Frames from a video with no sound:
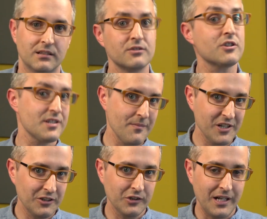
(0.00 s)
Just something to
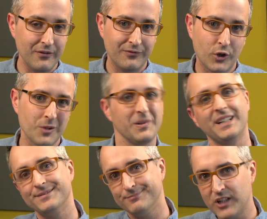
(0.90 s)
look out for, but
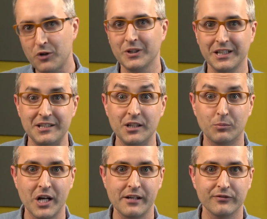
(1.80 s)
not really a deal
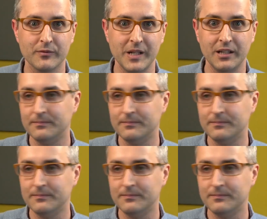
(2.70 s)
breaker for me.